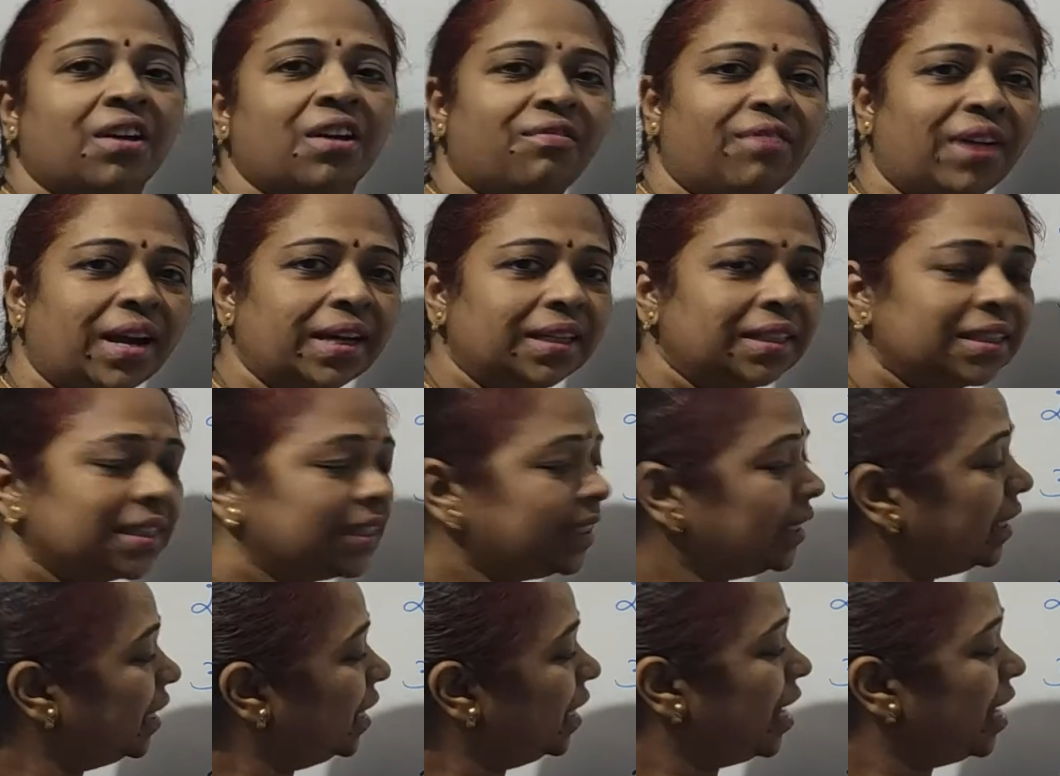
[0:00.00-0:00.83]

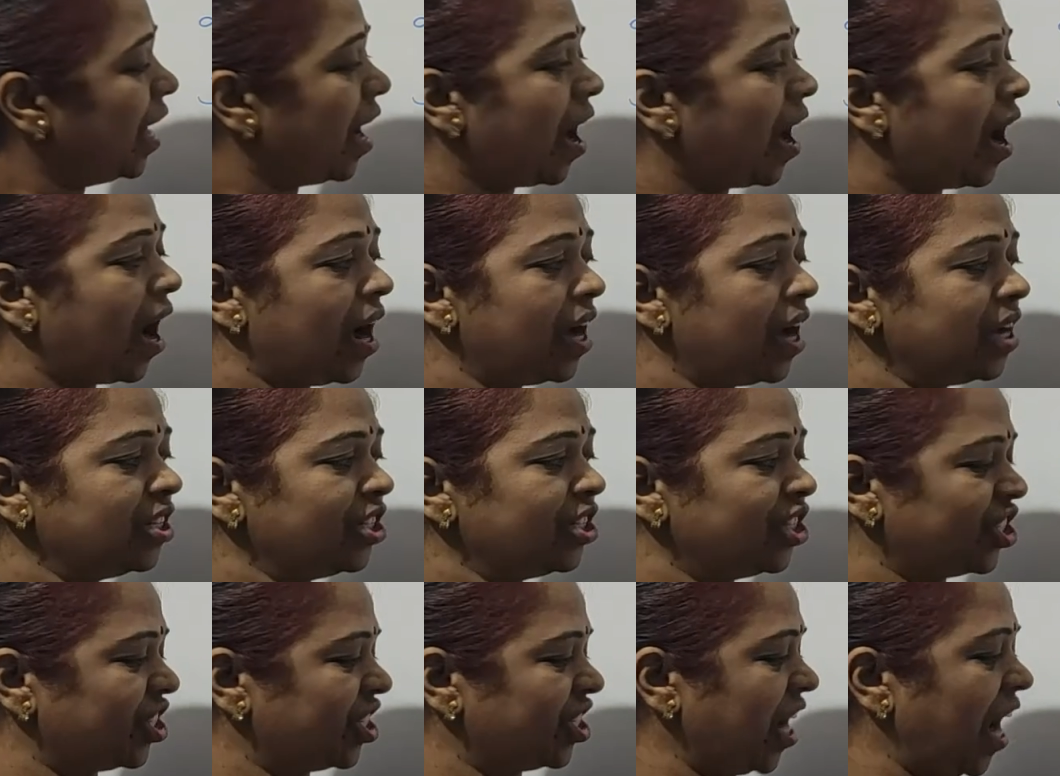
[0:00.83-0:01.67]
Finally,
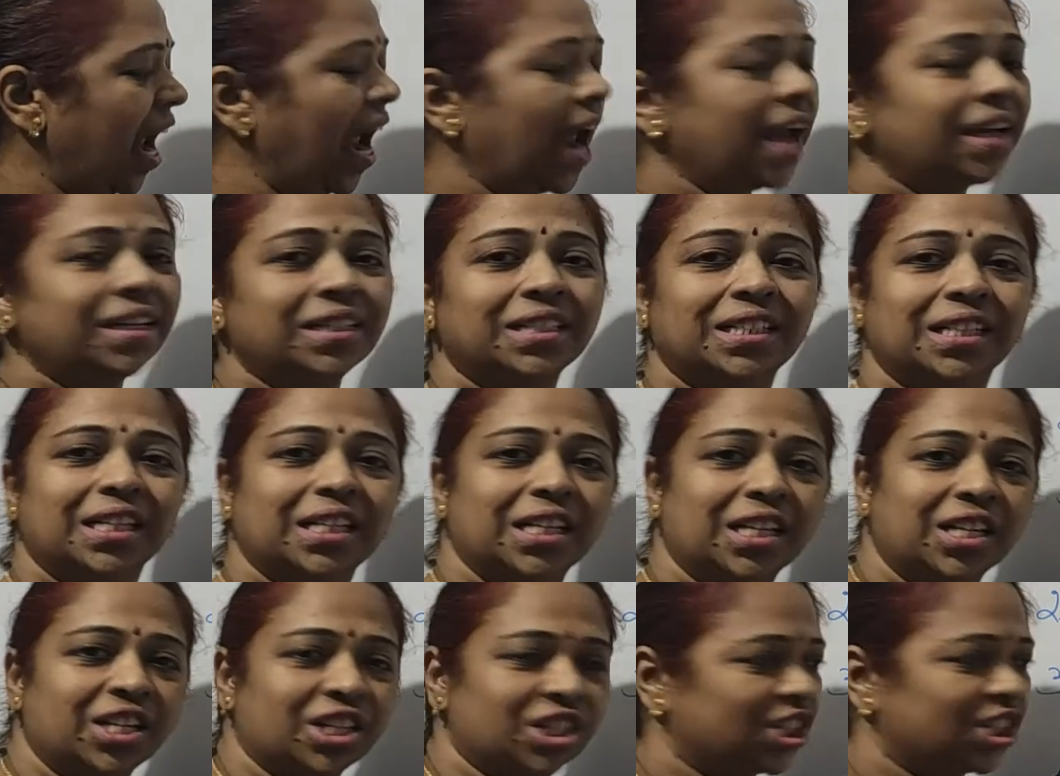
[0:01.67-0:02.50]
Harsh and
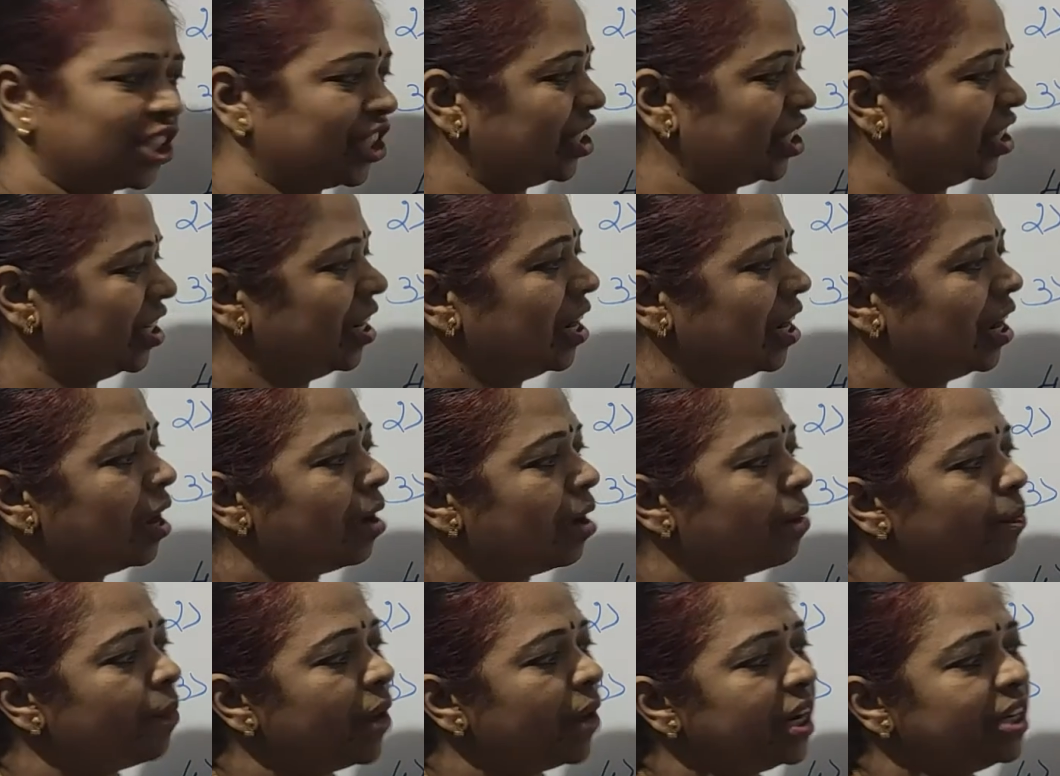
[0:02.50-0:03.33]
Krish
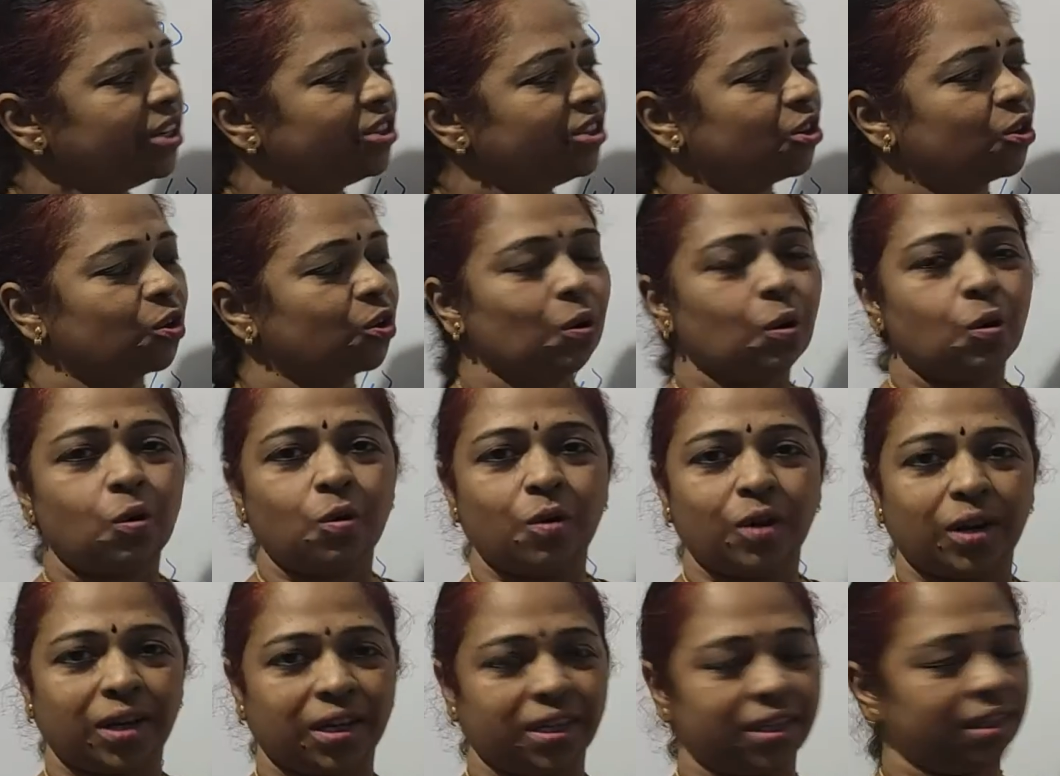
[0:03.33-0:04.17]
met
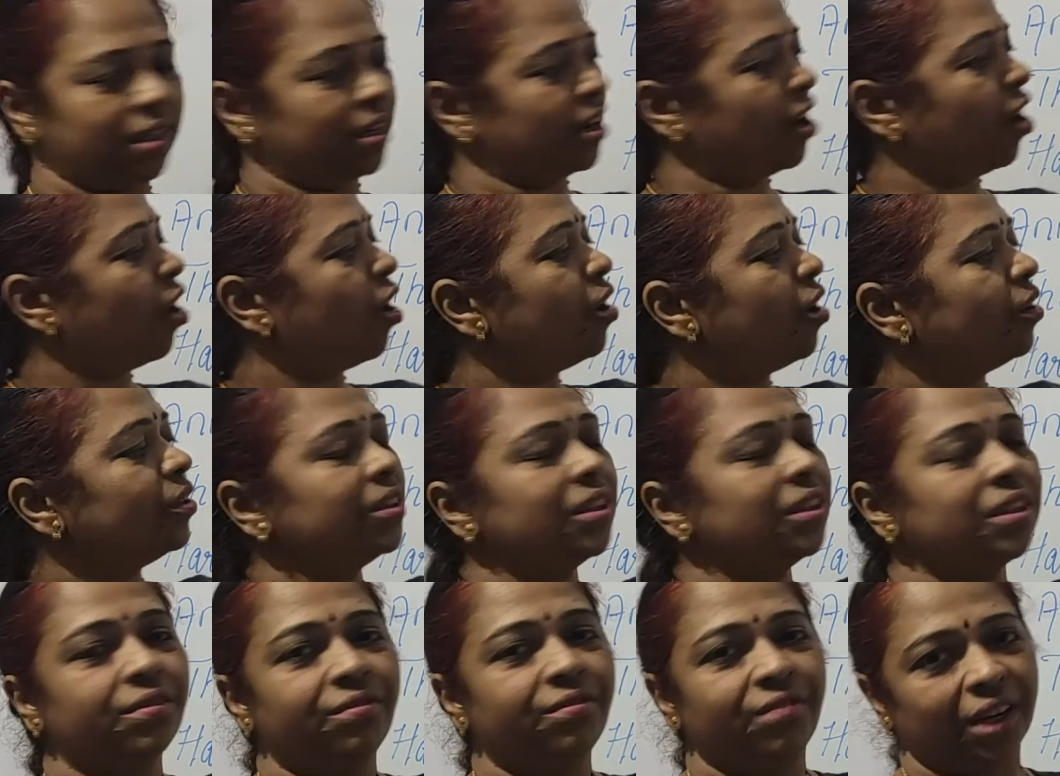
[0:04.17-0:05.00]
Rohan
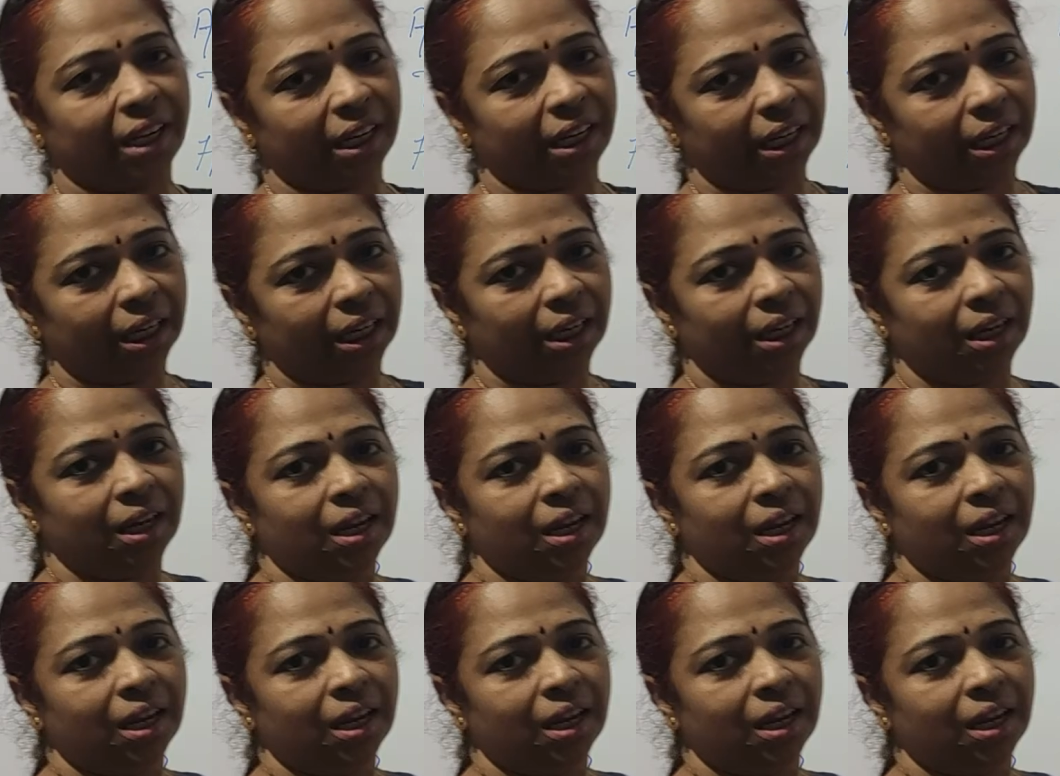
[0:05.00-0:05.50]
on the way.